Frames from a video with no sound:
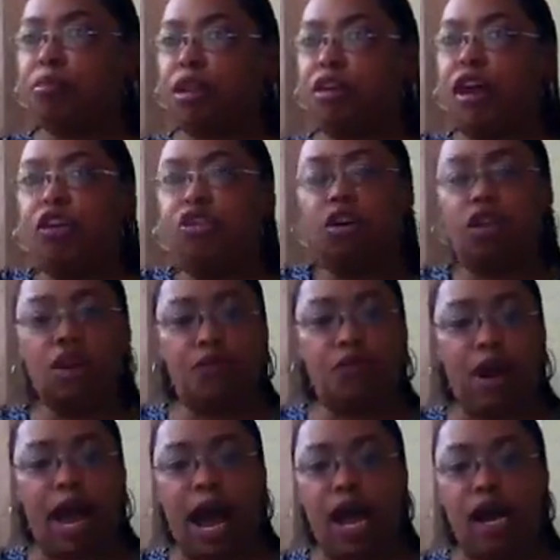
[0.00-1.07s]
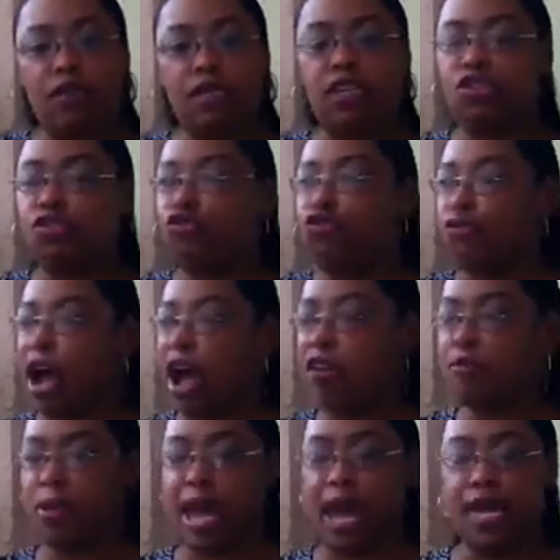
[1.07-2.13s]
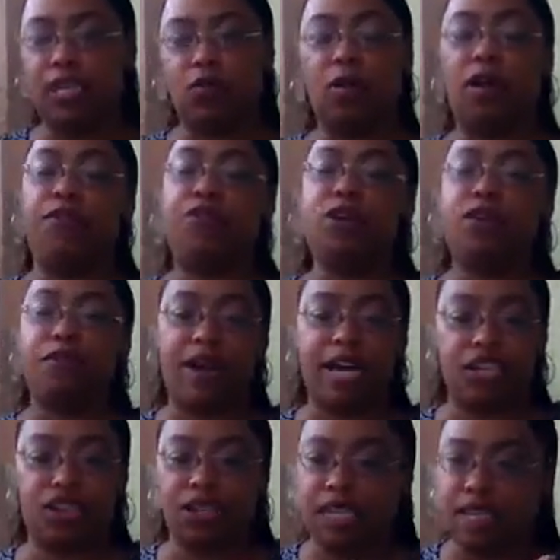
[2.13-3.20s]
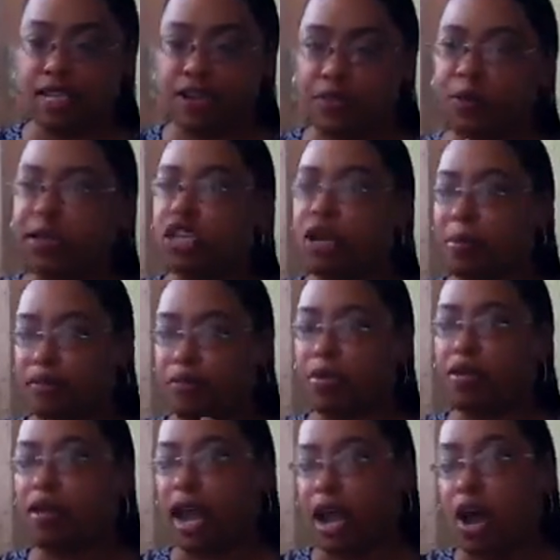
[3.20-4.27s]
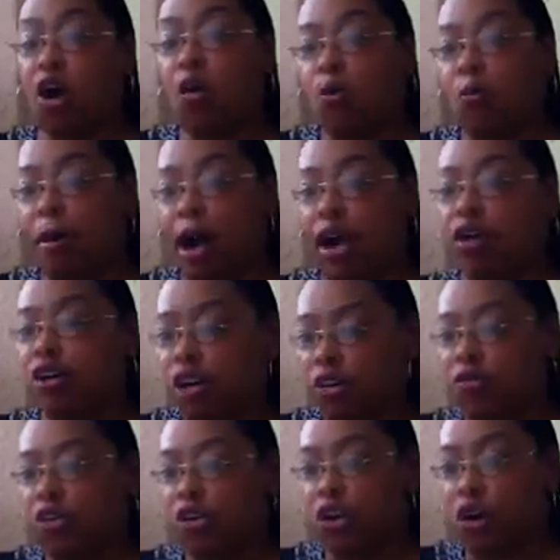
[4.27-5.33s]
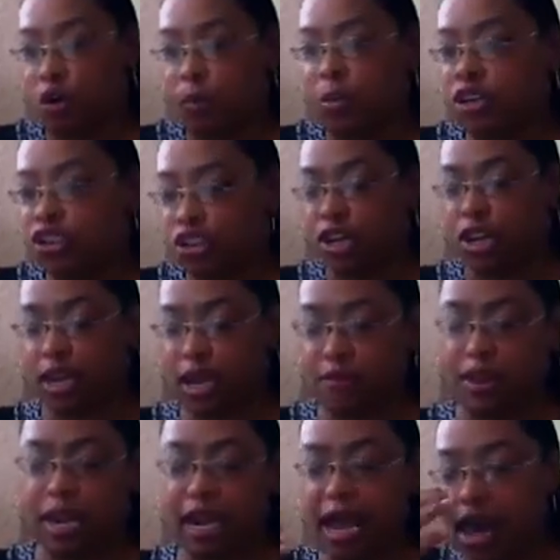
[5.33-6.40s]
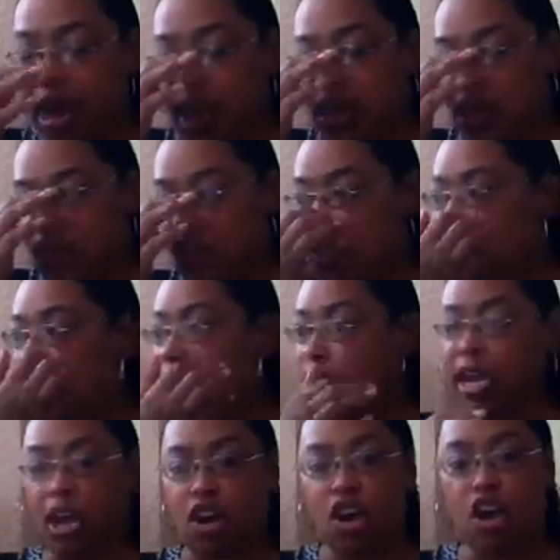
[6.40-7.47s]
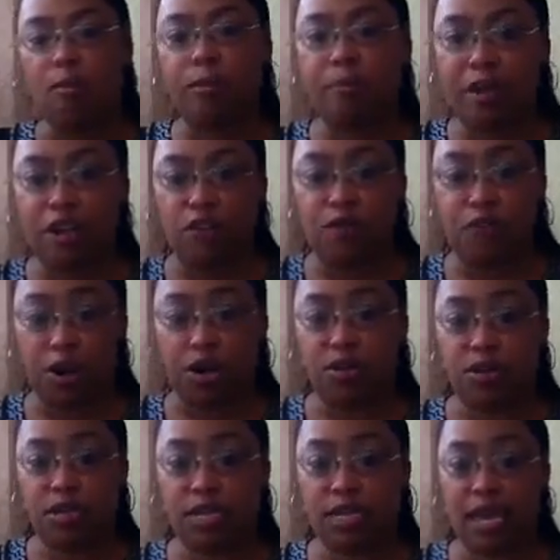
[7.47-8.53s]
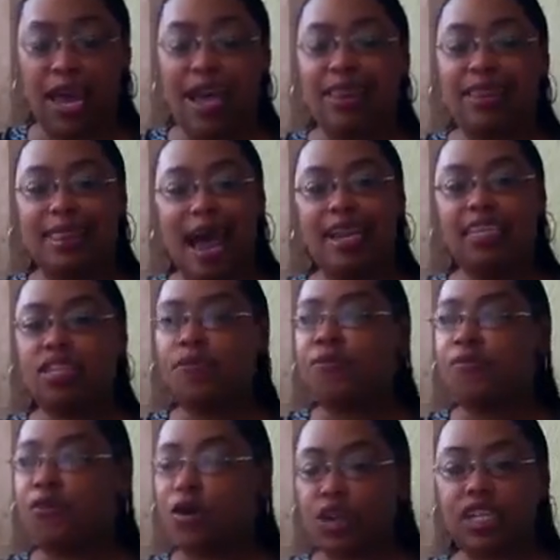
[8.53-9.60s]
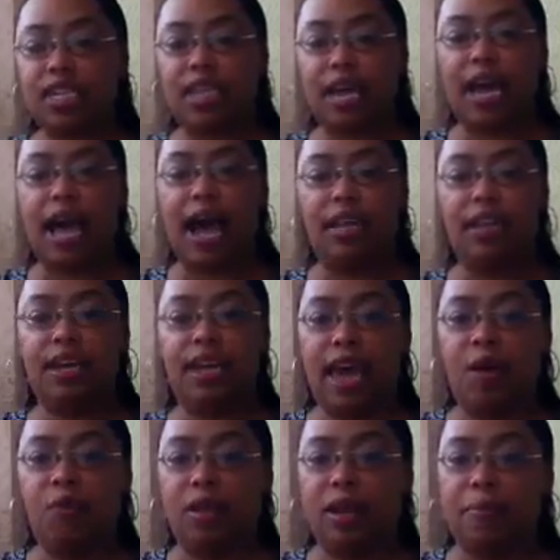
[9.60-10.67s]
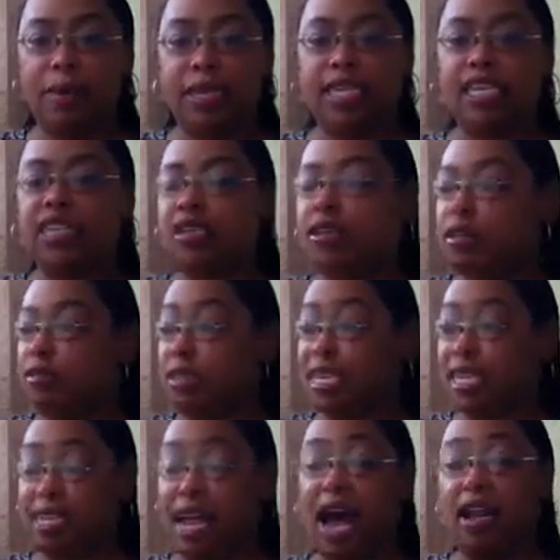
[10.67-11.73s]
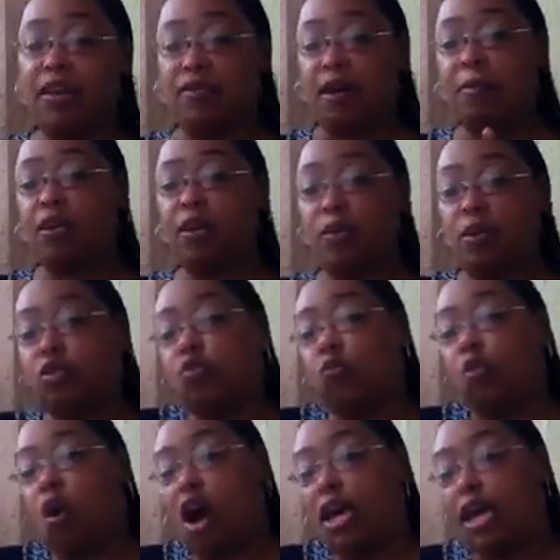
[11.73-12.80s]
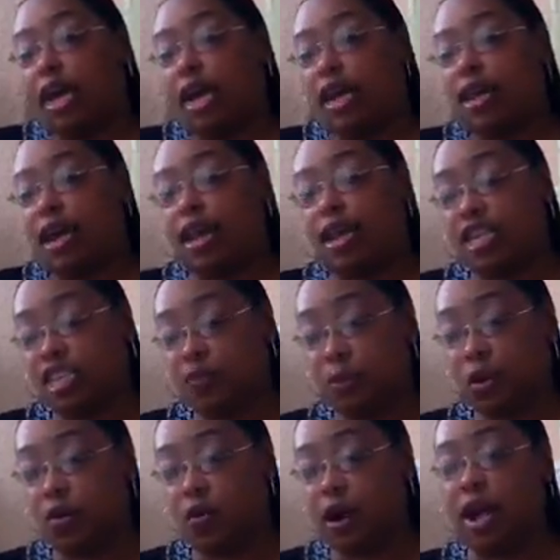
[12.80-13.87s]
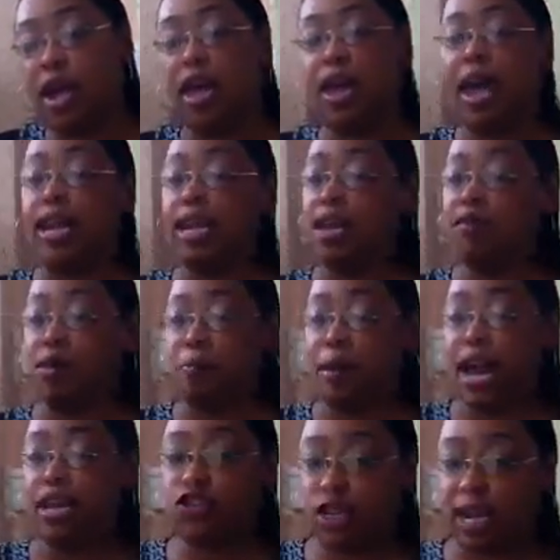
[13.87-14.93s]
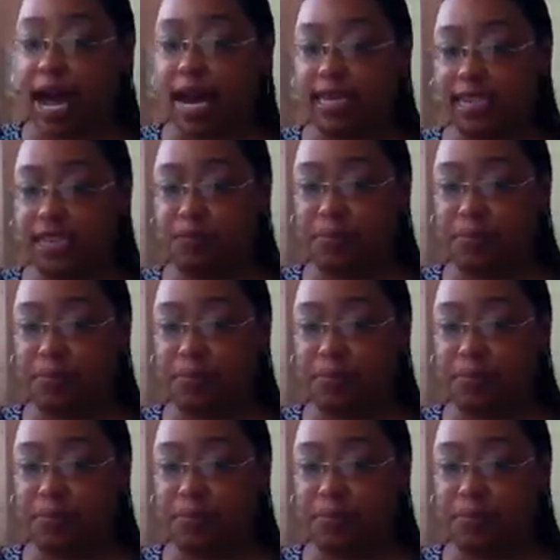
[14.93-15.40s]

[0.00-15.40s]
You know, you go looking for a house and you drive past, well, if you're an investor, it's different. We're talking about if you're like a home buyer looking for your home that you're going to live in. You're going to look at curb appeal first. That is the first thing I look at with a business to decide if I'm going to walk in and explore and even patronize this